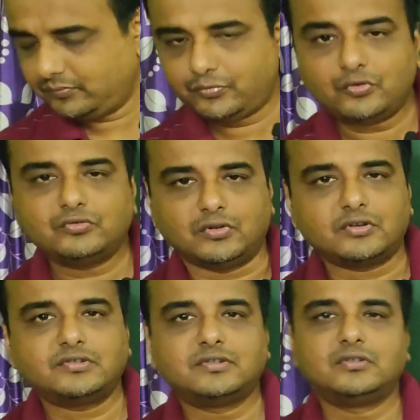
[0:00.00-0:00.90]
prose
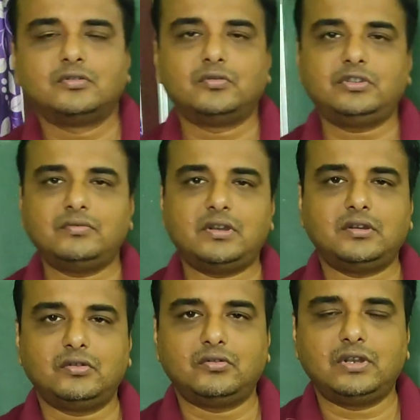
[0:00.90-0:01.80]
works which were
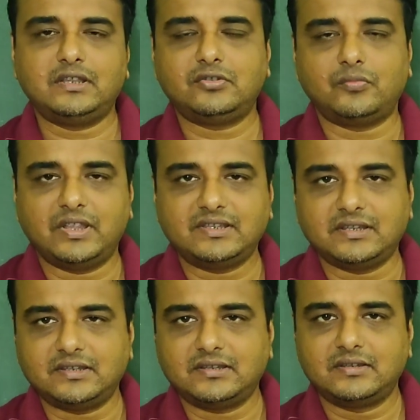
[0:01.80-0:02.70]
known as
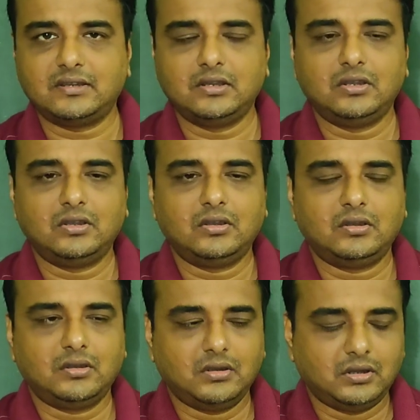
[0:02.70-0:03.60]
romances,
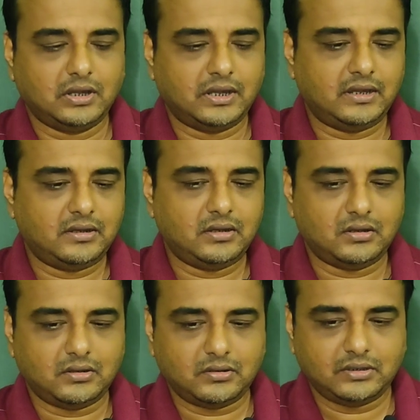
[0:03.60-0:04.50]
and
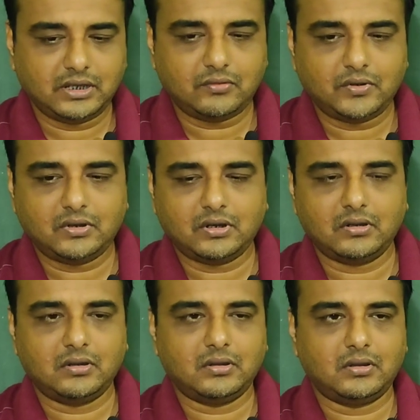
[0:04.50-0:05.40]
there were
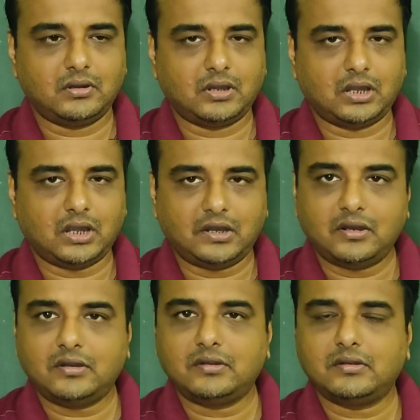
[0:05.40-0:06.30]

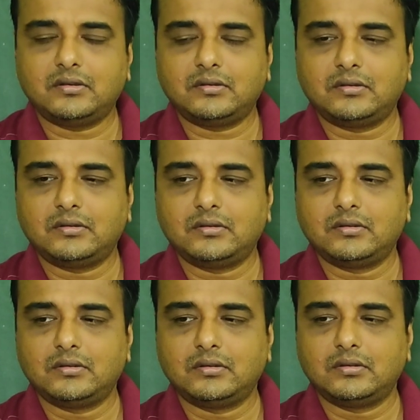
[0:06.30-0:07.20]
other
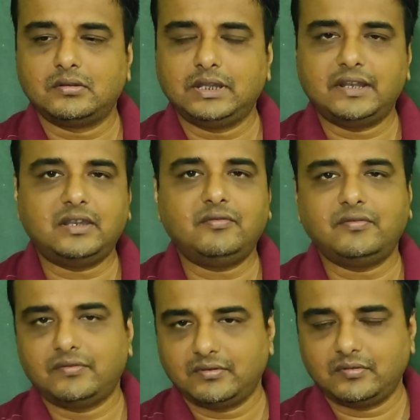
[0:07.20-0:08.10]
narrative
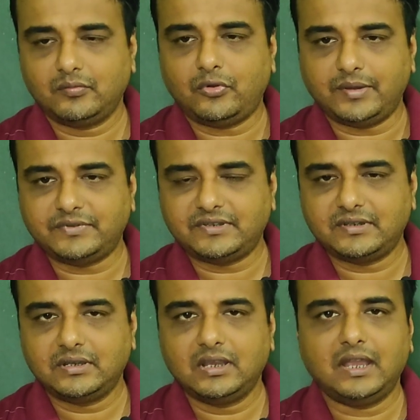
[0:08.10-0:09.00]
poems
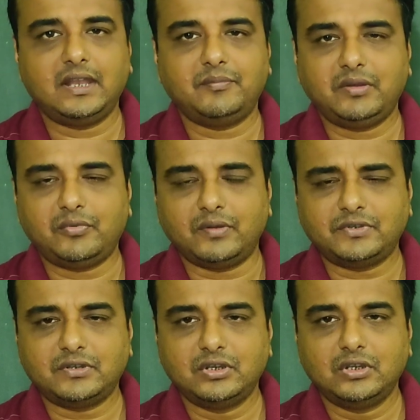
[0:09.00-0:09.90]
and epic
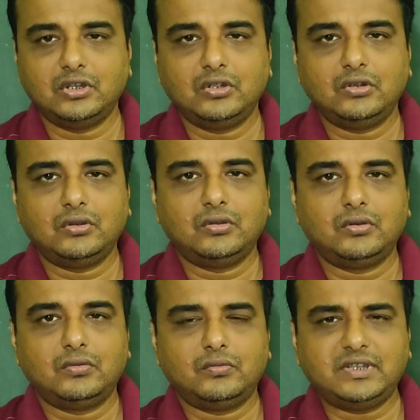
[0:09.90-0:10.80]
poems
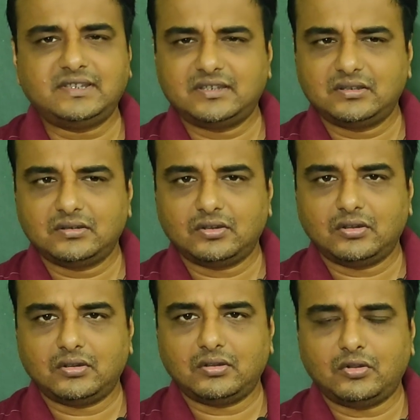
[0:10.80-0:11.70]
which
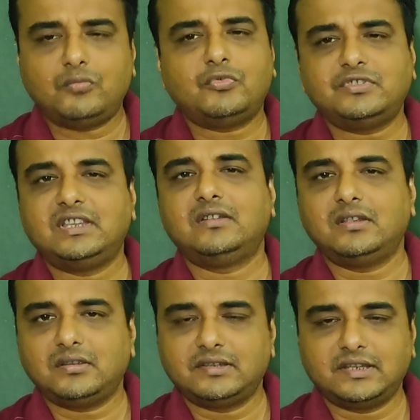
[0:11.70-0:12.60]
almost did
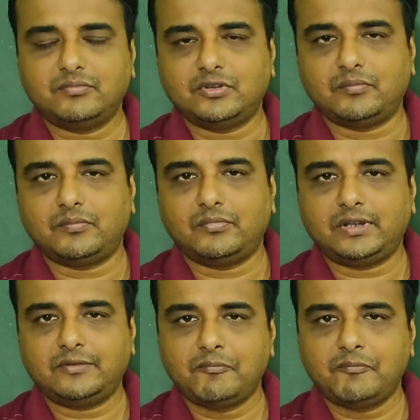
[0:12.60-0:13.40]
the same job, but